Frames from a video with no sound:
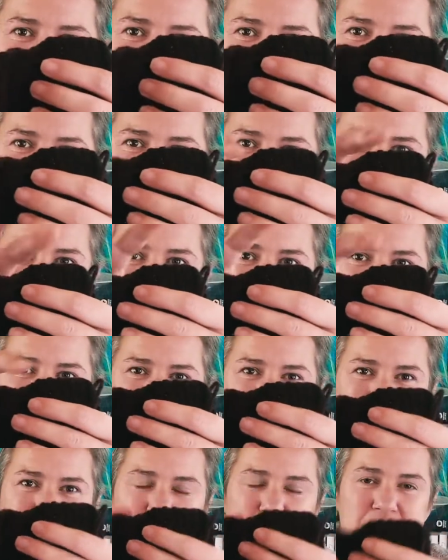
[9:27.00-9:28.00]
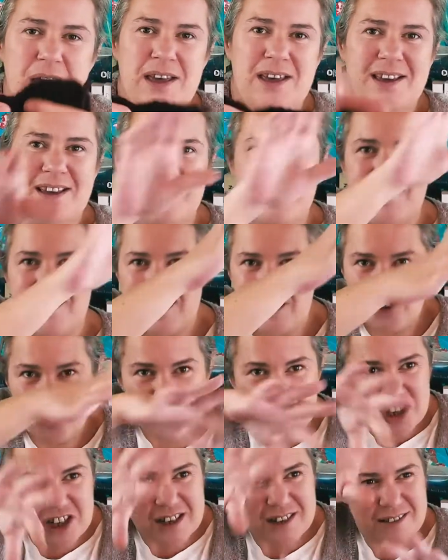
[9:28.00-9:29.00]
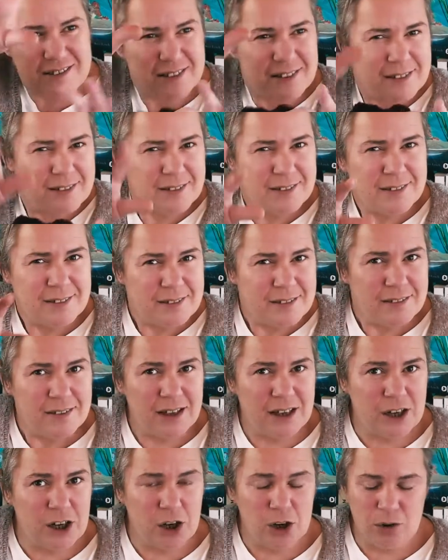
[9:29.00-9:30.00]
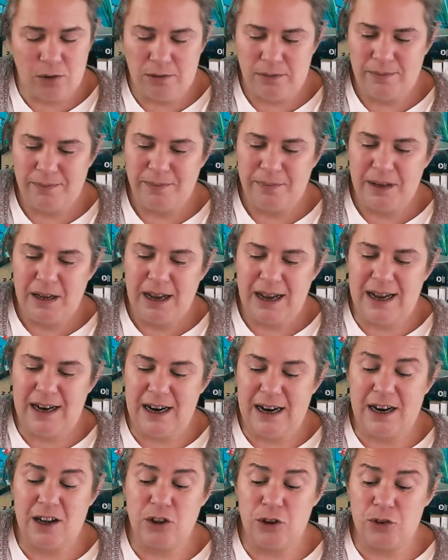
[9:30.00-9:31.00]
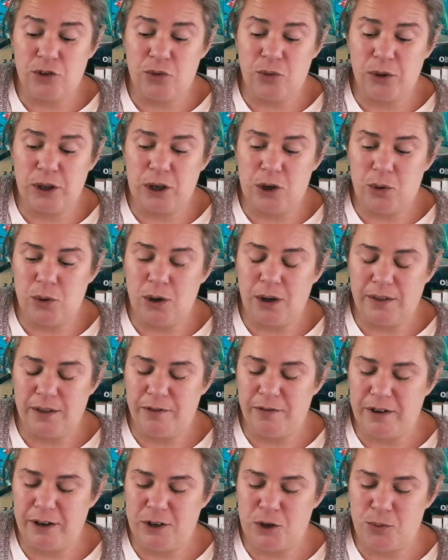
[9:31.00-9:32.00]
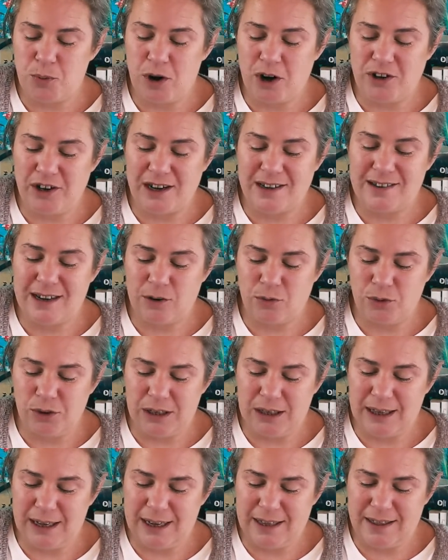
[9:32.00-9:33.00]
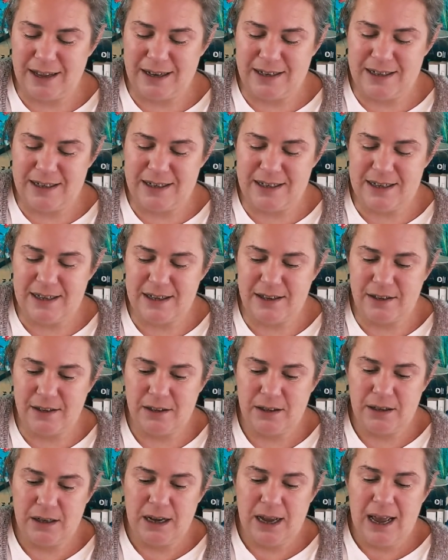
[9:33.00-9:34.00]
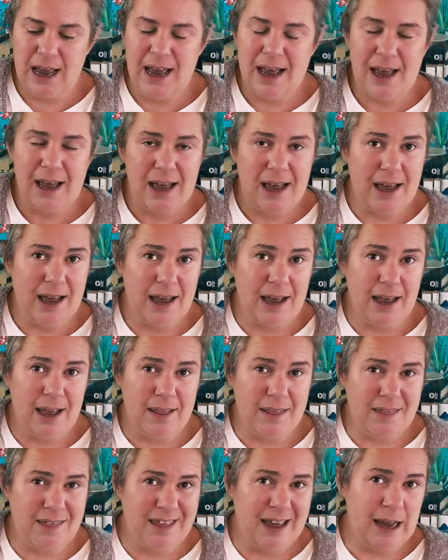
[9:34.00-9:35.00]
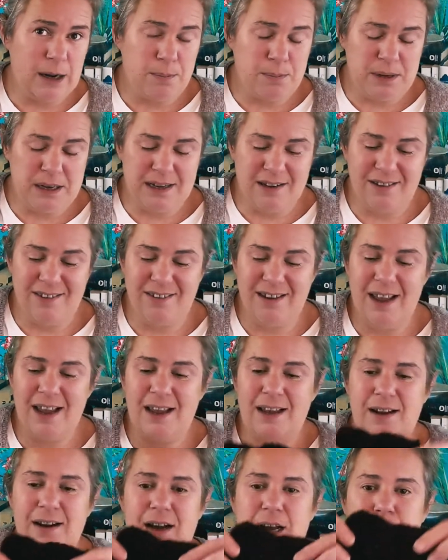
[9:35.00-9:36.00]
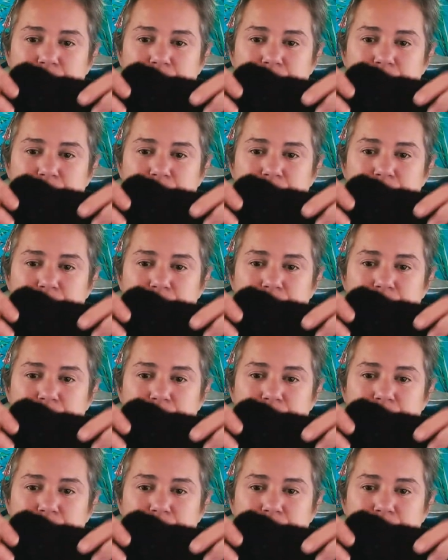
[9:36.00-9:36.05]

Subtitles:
this cool little thing that just, and it looks really cool on the finished projects. I really like that detail. That being said,